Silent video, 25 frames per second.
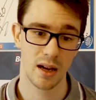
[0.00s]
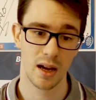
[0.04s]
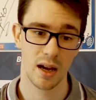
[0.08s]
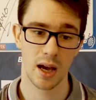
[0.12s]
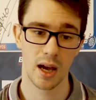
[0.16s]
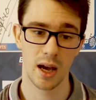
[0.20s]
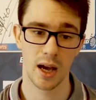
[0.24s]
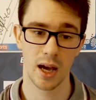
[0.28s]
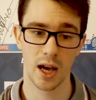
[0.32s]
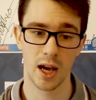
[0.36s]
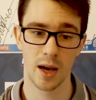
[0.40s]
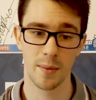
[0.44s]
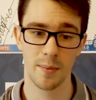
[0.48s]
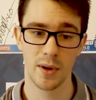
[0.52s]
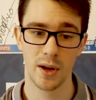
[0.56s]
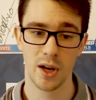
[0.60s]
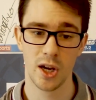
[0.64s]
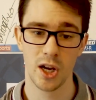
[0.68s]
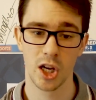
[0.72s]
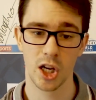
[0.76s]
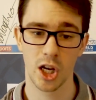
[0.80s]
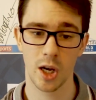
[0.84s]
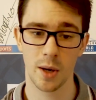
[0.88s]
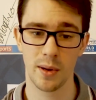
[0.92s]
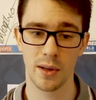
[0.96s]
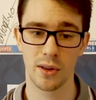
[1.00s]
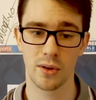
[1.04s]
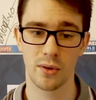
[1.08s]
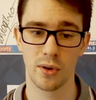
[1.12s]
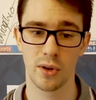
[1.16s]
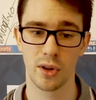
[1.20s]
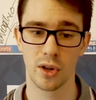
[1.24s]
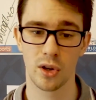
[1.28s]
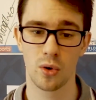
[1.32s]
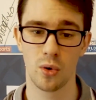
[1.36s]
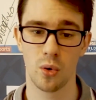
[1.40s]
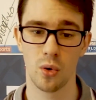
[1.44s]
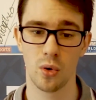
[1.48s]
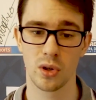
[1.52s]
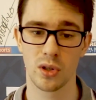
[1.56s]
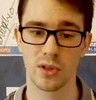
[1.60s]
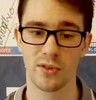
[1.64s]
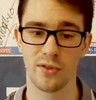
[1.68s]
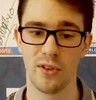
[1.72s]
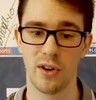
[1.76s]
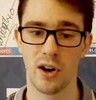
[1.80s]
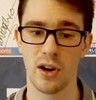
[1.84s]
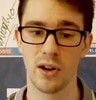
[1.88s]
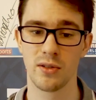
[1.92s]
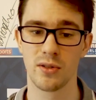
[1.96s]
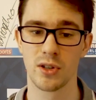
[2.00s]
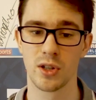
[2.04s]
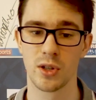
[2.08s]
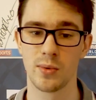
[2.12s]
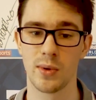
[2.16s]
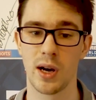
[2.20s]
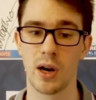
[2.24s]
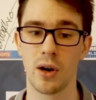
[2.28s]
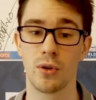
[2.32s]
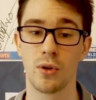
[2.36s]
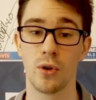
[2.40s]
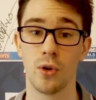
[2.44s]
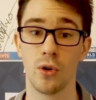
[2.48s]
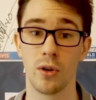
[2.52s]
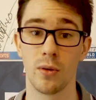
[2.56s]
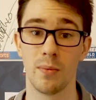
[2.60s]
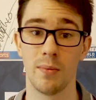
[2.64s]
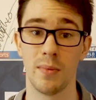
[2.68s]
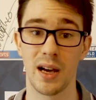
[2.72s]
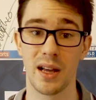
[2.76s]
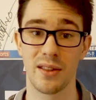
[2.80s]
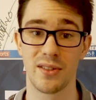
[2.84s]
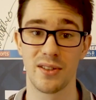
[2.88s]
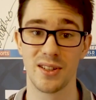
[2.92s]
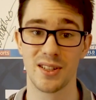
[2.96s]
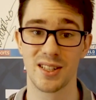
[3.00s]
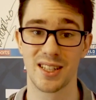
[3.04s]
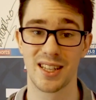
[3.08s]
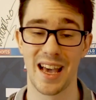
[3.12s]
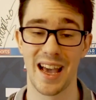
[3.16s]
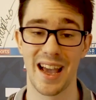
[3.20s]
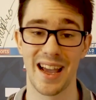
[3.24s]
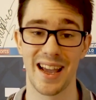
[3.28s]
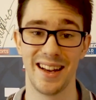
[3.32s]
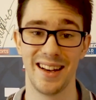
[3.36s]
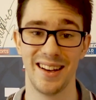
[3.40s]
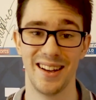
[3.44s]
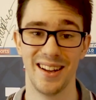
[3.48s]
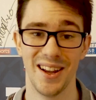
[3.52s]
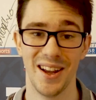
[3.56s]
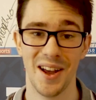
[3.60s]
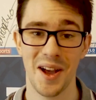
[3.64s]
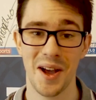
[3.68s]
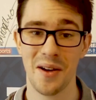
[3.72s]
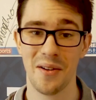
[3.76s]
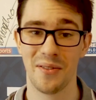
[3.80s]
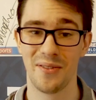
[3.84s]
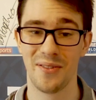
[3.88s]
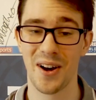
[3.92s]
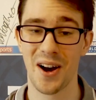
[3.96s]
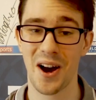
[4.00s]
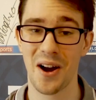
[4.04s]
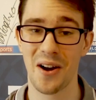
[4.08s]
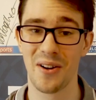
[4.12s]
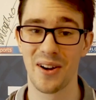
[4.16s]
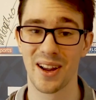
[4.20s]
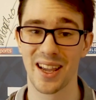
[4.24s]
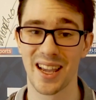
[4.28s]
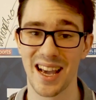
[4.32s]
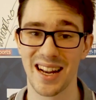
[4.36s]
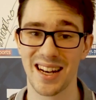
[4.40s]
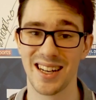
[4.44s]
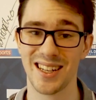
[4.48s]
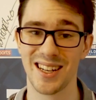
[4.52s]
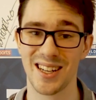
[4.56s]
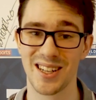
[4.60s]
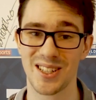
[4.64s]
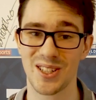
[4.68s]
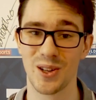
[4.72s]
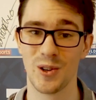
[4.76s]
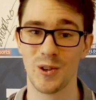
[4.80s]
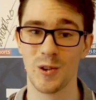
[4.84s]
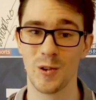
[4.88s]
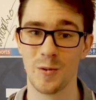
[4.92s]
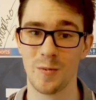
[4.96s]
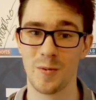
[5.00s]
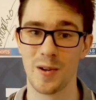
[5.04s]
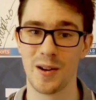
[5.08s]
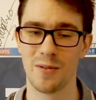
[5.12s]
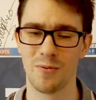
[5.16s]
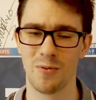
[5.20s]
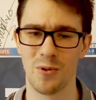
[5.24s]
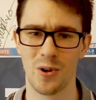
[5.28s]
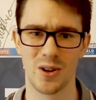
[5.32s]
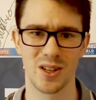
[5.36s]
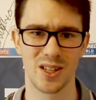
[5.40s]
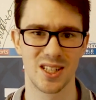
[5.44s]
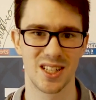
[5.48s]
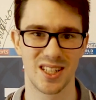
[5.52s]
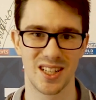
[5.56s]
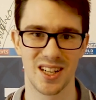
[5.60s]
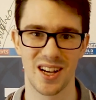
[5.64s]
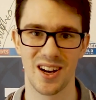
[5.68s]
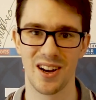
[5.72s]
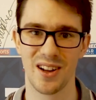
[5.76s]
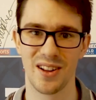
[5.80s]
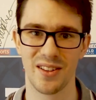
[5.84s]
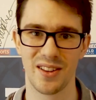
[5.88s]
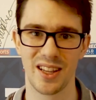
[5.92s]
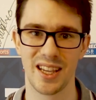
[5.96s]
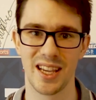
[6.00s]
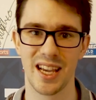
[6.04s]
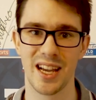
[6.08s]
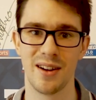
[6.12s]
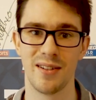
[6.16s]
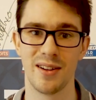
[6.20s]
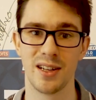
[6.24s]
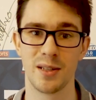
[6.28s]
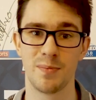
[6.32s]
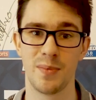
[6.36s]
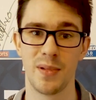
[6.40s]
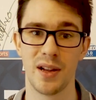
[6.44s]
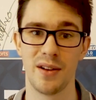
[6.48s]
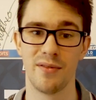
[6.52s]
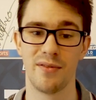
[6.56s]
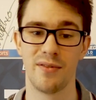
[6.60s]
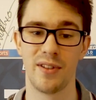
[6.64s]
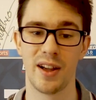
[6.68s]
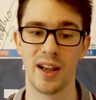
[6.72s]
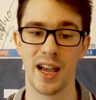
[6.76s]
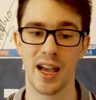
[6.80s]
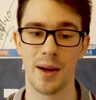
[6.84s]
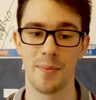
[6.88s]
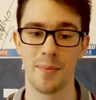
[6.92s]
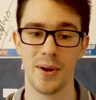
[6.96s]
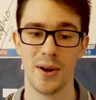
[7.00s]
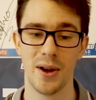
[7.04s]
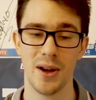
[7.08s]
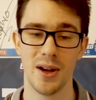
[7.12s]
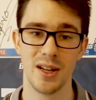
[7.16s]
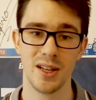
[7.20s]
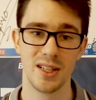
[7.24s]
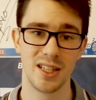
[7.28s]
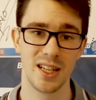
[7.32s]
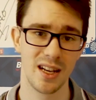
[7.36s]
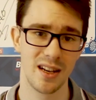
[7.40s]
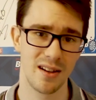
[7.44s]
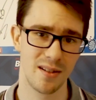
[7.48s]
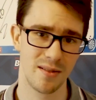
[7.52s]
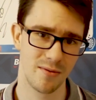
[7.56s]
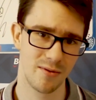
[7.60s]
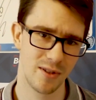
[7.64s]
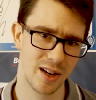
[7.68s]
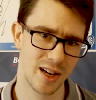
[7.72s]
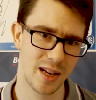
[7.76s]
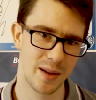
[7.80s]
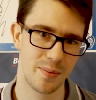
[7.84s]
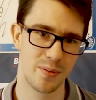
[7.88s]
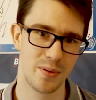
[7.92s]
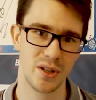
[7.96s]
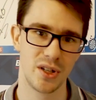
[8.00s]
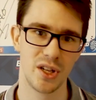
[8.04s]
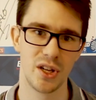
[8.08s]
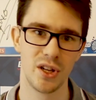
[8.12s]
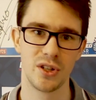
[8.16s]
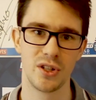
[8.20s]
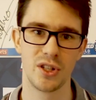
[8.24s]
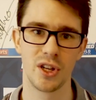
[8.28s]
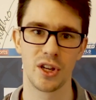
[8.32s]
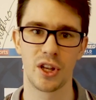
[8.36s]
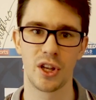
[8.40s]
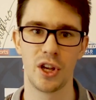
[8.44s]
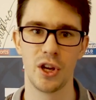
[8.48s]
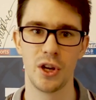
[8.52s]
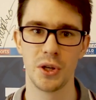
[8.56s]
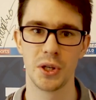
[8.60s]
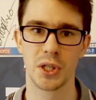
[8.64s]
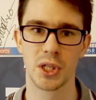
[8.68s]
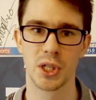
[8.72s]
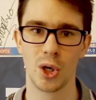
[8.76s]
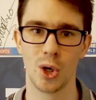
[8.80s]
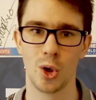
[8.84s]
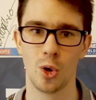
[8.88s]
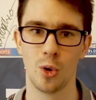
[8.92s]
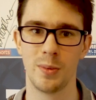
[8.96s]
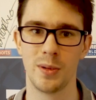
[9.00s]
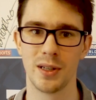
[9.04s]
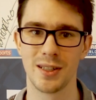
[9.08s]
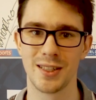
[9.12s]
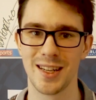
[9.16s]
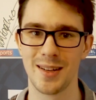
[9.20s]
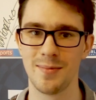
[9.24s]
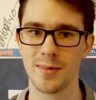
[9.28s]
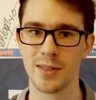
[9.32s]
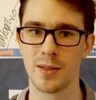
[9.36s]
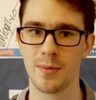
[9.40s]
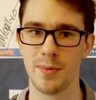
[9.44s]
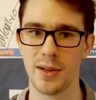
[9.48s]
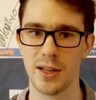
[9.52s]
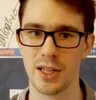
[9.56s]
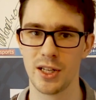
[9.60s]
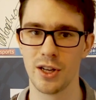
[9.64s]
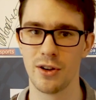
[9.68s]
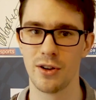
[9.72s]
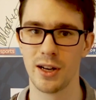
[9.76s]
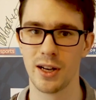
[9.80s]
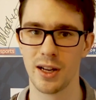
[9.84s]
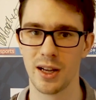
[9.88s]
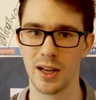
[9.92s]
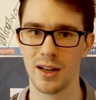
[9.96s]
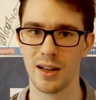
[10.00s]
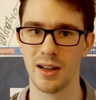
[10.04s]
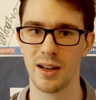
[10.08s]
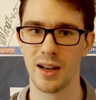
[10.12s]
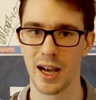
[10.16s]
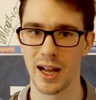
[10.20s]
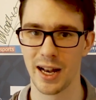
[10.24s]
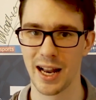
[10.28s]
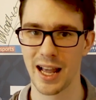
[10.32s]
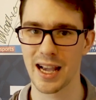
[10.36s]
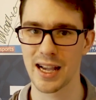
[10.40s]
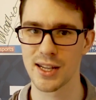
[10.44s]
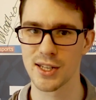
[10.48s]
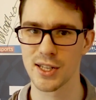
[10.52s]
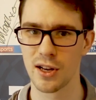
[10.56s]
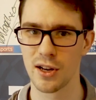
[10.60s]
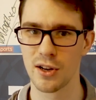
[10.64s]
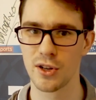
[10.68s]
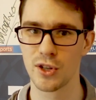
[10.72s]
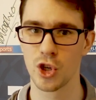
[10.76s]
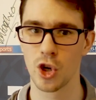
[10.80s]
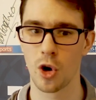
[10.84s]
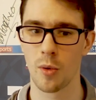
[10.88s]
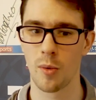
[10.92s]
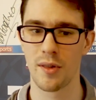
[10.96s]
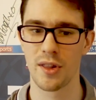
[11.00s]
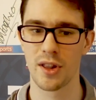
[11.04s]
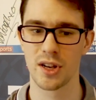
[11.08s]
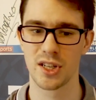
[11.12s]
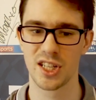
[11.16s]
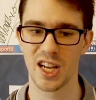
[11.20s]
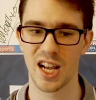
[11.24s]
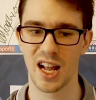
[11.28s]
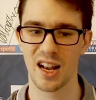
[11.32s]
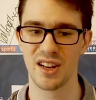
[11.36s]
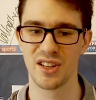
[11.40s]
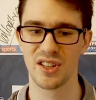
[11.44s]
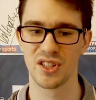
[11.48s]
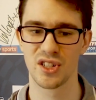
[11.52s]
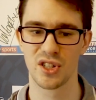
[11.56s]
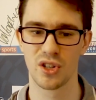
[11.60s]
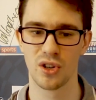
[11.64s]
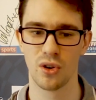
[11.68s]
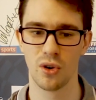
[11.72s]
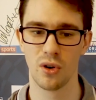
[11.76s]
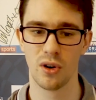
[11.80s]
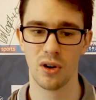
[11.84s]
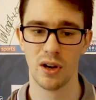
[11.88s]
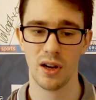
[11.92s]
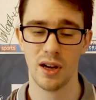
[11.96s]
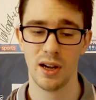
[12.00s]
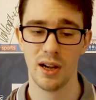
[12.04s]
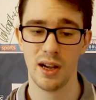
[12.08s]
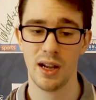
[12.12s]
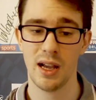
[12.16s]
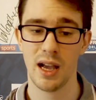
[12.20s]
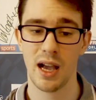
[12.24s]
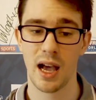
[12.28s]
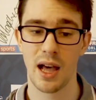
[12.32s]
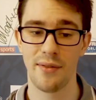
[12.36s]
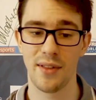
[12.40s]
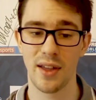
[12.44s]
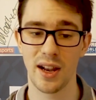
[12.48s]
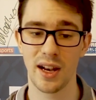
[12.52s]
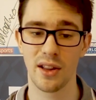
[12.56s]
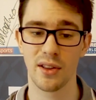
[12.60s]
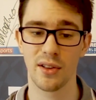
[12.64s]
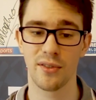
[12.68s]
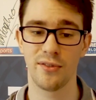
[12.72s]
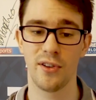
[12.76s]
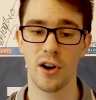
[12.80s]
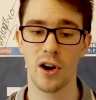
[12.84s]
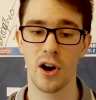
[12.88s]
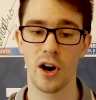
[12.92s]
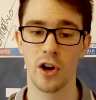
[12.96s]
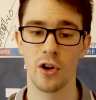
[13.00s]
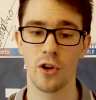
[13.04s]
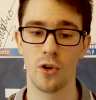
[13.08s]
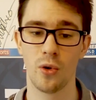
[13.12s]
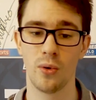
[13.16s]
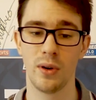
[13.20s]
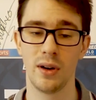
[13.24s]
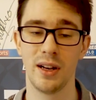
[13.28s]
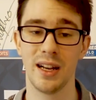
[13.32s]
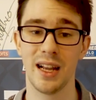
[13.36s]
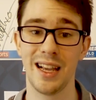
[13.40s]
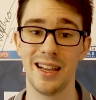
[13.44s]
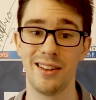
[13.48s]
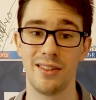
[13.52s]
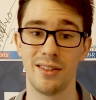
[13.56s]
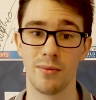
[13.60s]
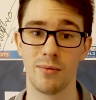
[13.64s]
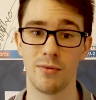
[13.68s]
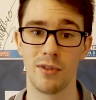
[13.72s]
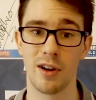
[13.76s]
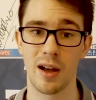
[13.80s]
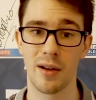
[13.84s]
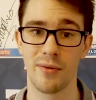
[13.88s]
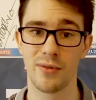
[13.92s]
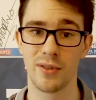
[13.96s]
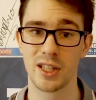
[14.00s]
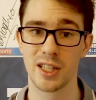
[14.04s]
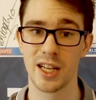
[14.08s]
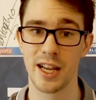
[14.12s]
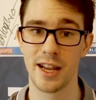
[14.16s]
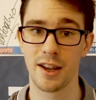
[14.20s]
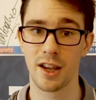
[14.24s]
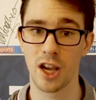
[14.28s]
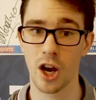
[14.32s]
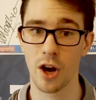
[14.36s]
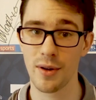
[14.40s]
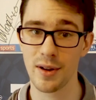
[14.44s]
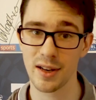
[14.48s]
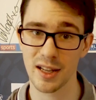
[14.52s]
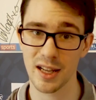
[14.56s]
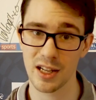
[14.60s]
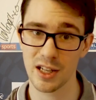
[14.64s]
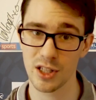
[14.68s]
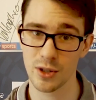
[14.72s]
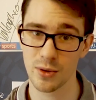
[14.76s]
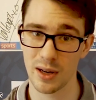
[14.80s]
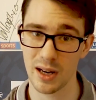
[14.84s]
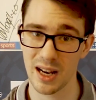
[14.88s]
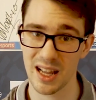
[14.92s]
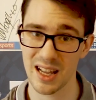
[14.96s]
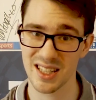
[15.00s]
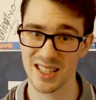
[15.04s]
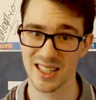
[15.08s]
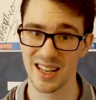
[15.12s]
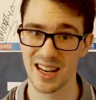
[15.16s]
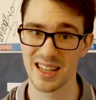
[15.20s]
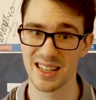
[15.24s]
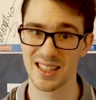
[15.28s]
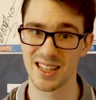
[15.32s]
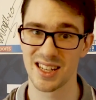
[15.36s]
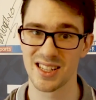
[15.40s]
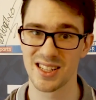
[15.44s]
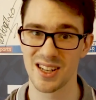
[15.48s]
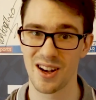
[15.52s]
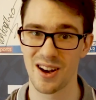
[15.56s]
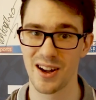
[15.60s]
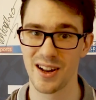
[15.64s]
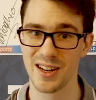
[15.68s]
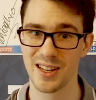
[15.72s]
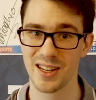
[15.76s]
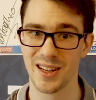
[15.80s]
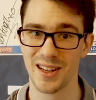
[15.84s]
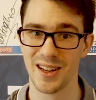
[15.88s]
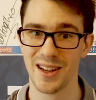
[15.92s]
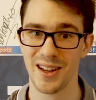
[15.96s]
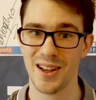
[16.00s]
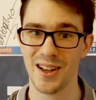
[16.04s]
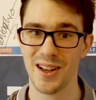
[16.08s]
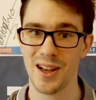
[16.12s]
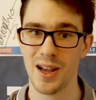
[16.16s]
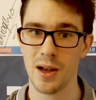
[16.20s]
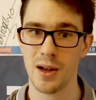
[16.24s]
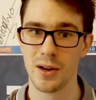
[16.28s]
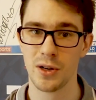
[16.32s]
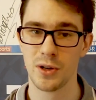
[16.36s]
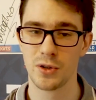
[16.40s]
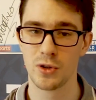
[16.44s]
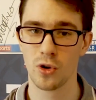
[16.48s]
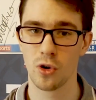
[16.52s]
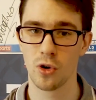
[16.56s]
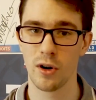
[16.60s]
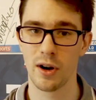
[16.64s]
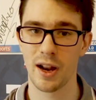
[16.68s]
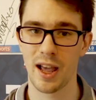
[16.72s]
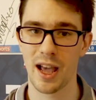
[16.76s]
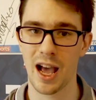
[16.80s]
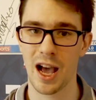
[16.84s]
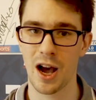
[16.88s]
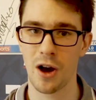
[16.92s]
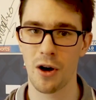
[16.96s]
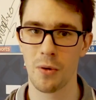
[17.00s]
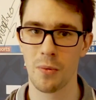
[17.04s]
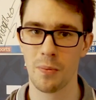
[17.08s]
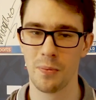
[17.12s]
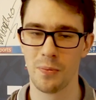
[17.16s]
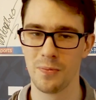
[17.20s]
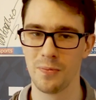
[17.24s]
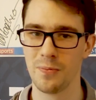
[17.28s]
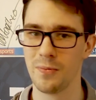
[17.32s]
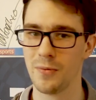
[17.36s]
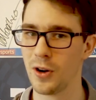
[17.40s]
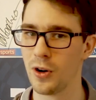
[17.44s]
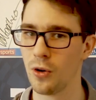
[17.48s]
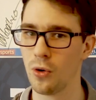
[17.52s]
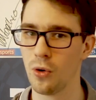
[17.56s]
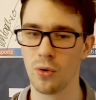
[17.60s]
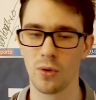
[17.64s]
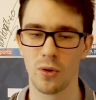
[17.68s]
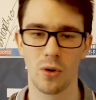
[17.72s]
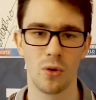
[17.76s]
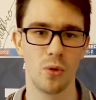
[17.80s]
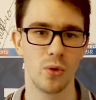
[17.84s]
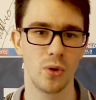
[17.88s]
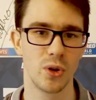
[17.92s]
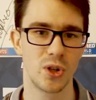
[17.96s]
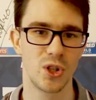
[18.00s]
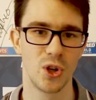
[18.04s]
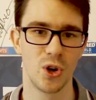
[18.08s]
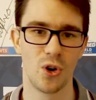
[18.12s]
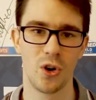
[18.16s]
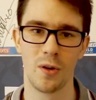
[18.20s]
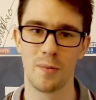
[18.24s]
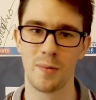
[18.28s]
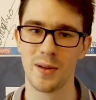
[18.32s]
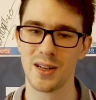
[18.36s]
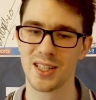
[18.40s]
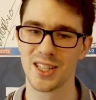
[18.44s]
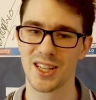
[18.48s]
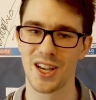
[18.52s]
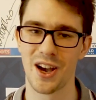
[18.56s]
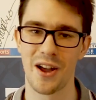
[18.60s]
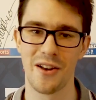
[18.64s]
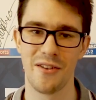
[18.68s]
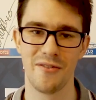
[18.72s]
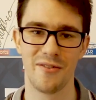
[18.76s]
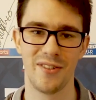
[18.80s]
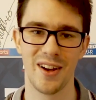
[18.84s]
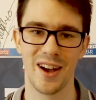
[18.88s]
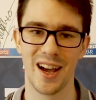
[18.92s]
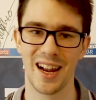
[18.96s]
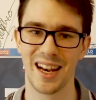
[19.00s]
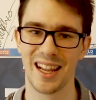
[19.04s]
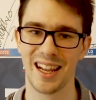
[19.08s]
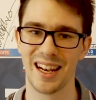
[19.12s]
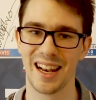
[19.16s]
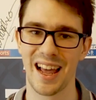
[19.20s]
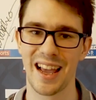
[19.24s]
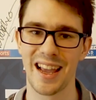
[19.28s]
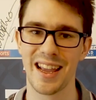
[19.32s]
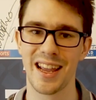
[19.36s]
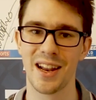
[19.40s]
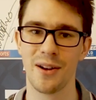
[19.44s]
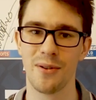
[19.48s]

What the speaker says: Coming through the quarterfinals as well, Gordon Mathers getting far again in the tournament. What a start of the year it's been for him. Didn't really produce at Q School, but seems to be doing an excellent job on the Challenge Tour. And then in the final, Nathan Rafferty going down to a last leg decider, drawing it out. All the tournaments going fairly late